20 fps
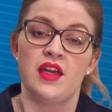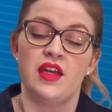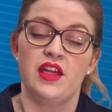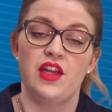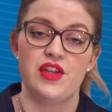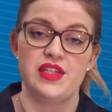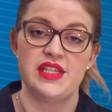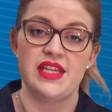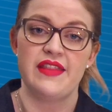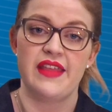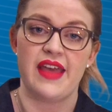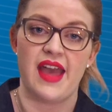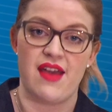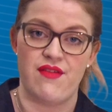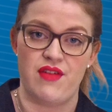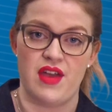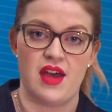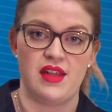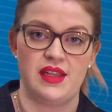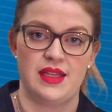using the
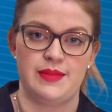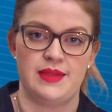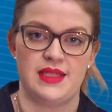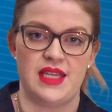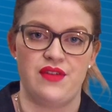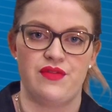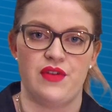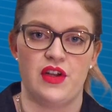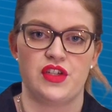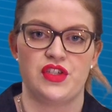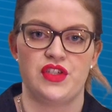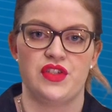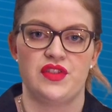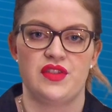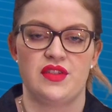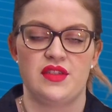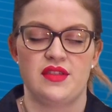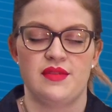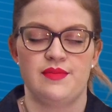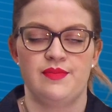AVR libc
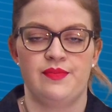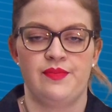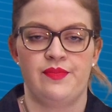functions.